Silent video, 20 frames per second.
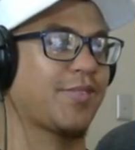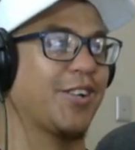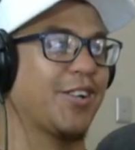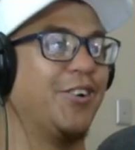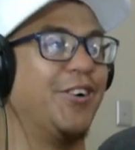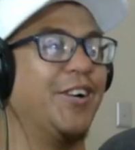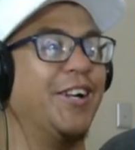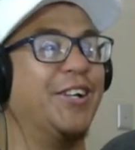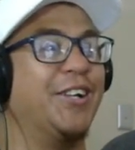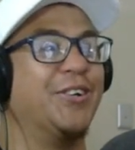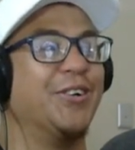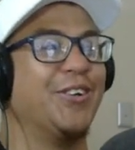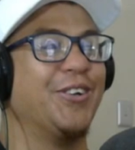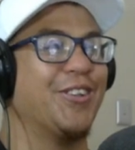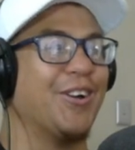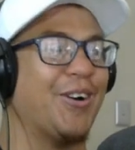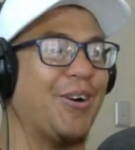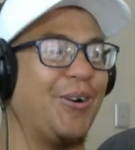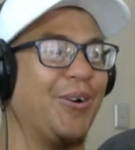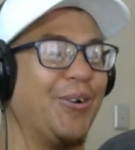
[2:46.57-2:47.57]
Redo
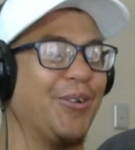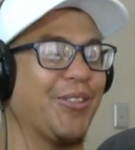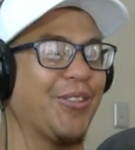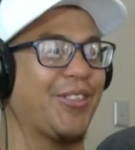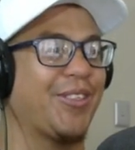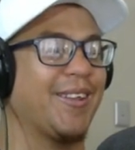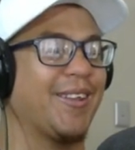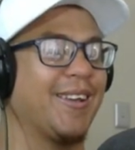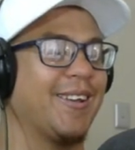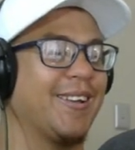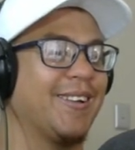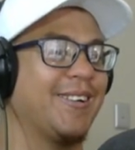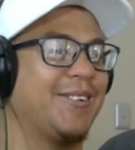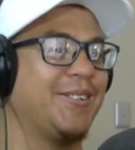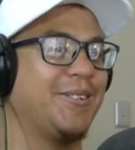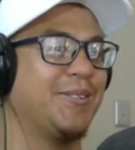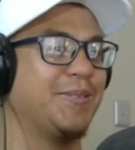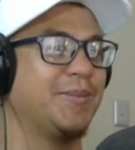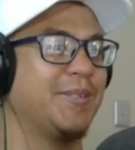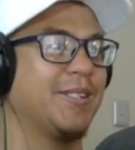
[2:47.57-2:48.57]
the whole thing.
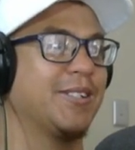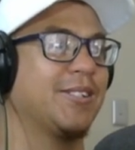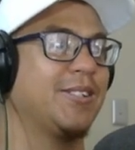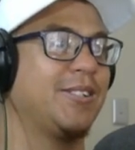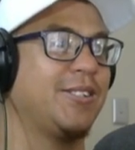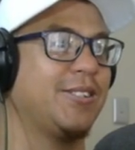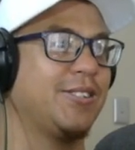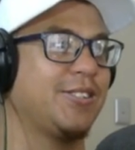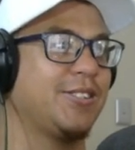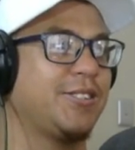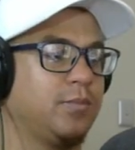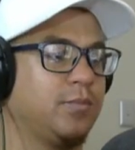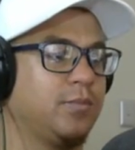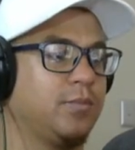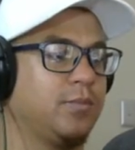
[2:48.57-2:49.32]
Oh my gosh.